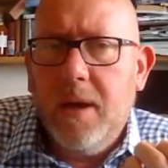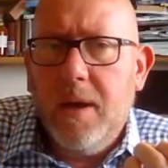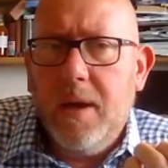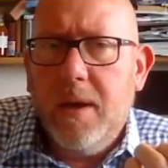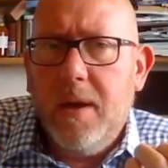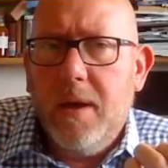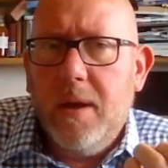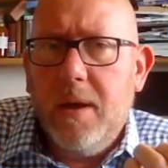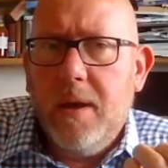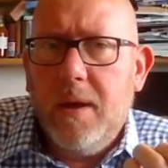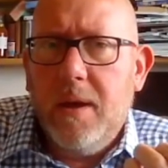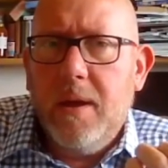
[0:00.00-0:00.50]

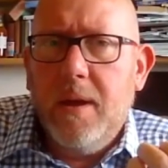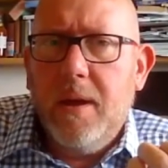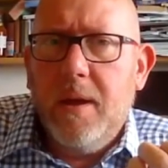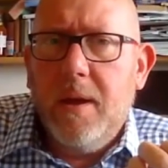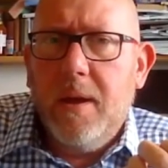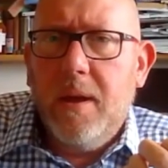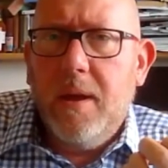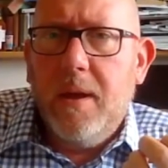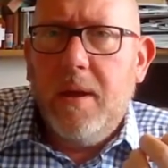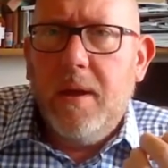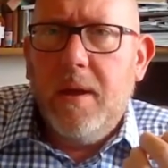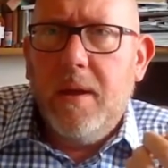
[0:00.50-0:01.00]

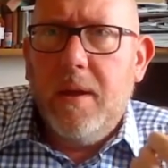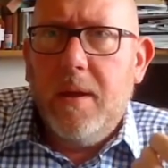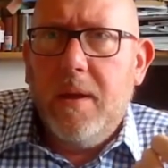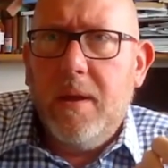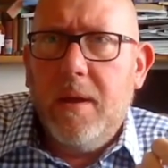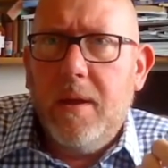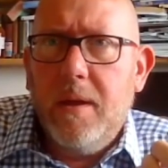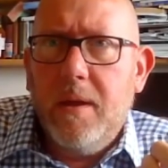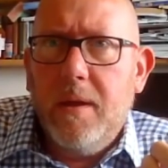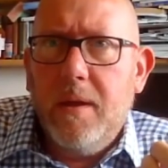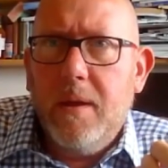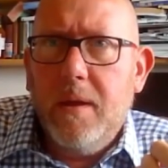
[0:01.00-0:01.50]

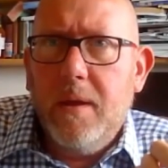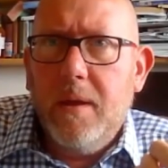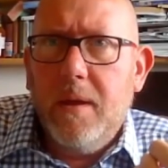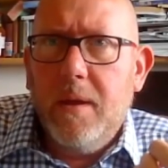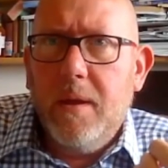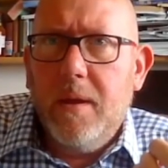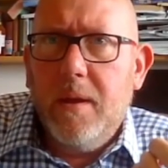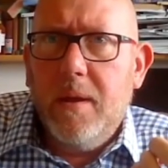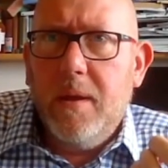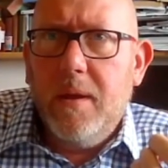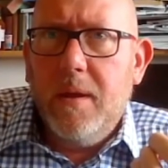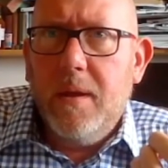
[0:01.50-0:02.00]

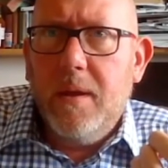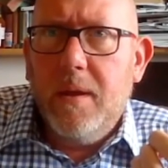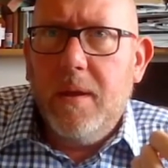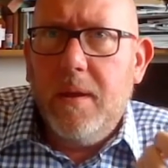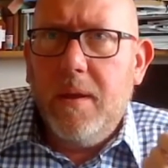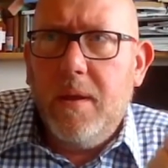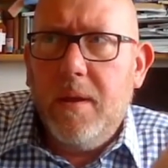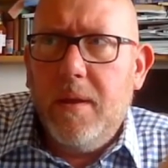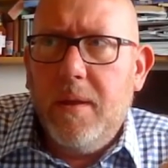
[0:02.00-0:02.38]
Nobody speaks.